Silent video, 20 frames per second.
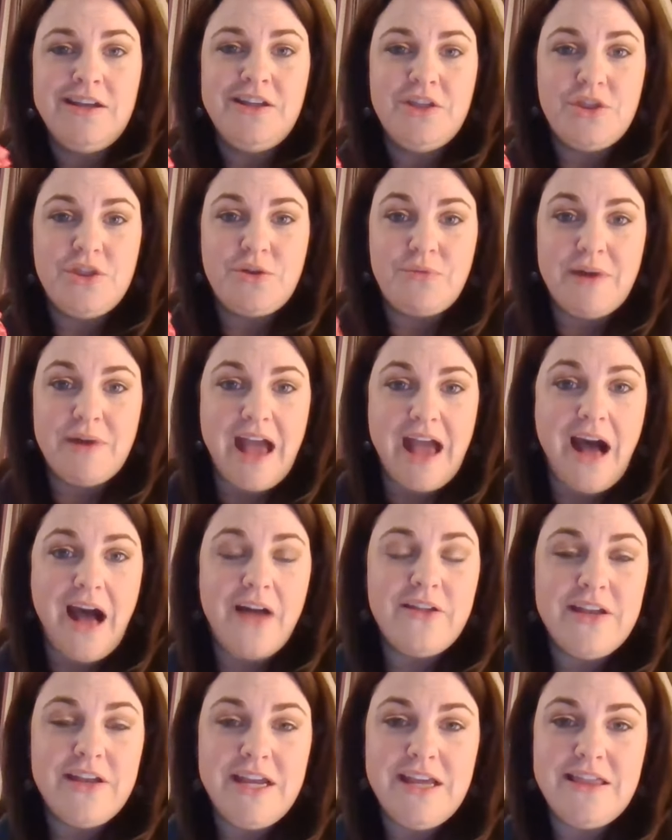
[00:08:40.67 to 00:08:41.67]
the
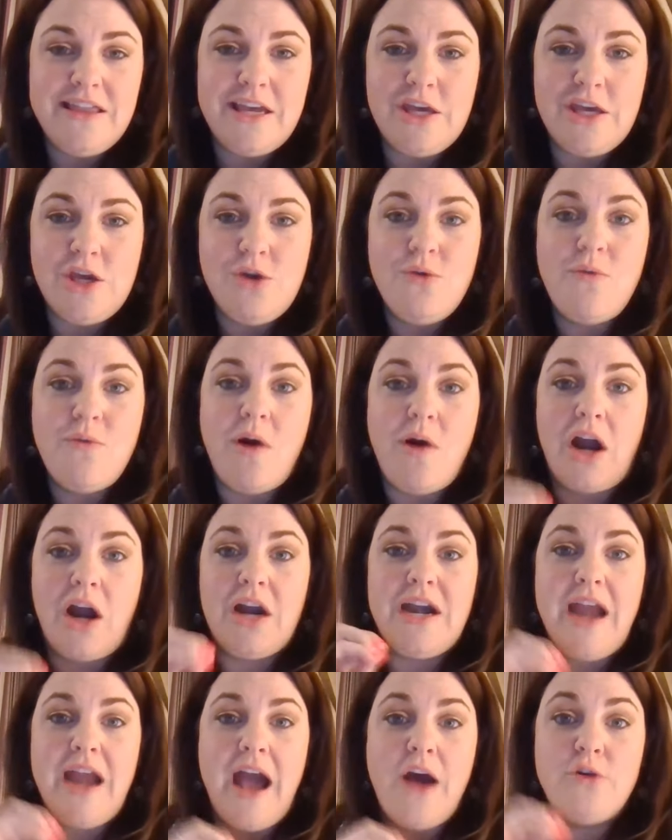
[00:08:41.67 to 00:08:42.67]
reality that you are
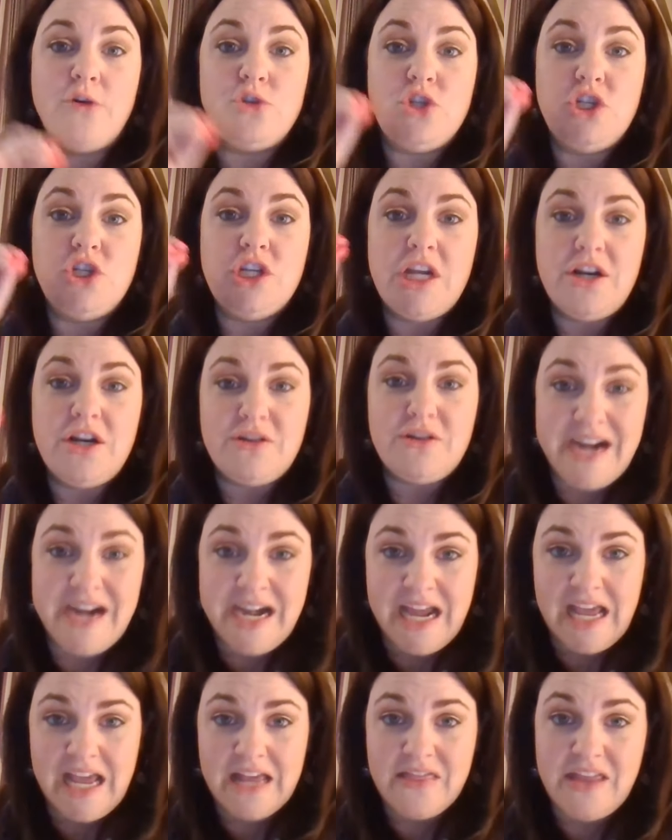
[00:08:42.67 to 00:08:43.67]
now
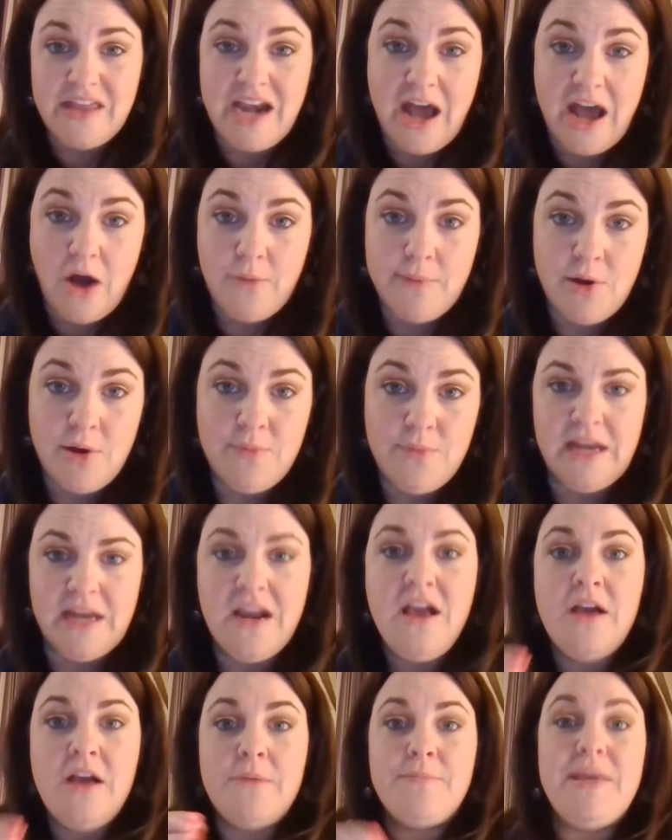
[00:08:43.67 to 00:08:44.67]
generating in the now moment,
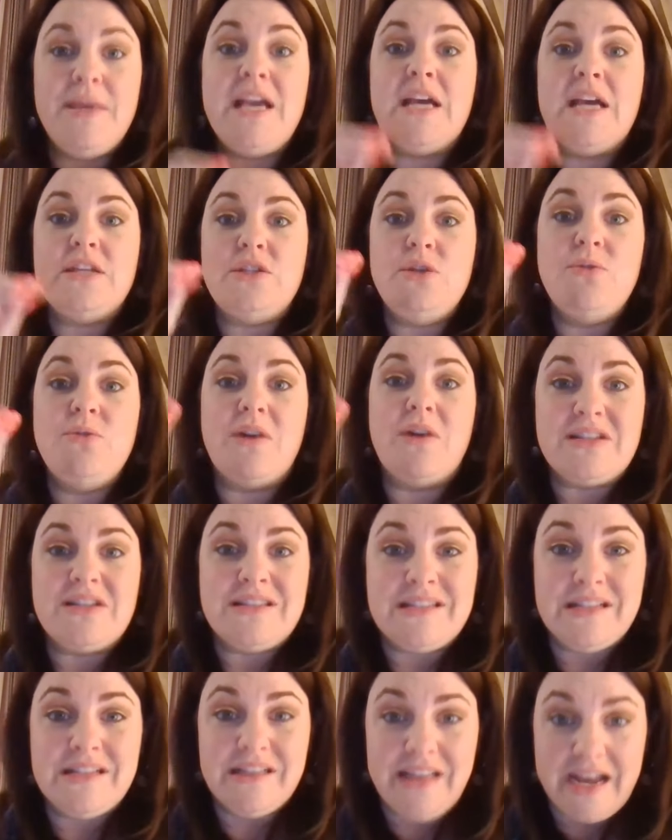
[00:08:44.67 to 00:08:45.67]
because you are
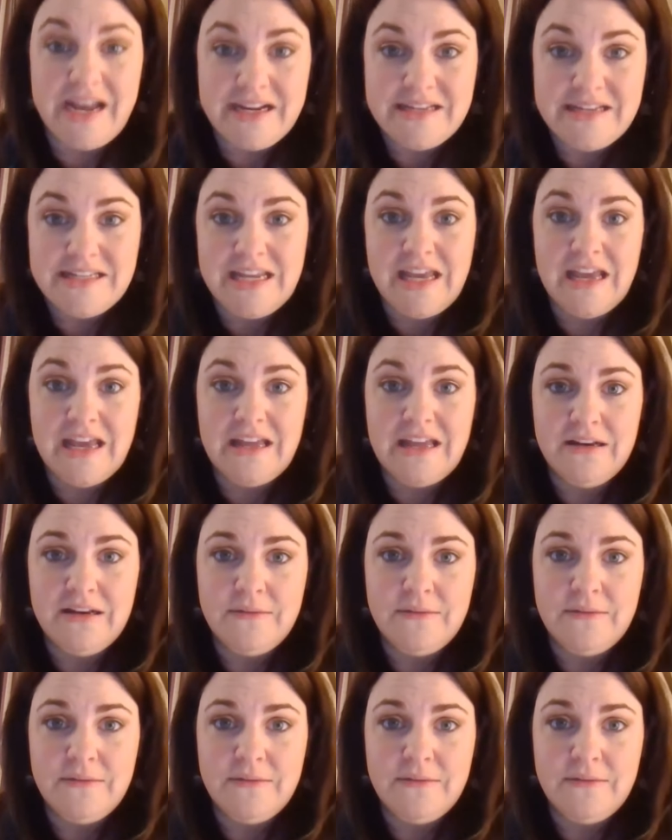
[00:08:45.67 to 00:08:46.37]
selecting it.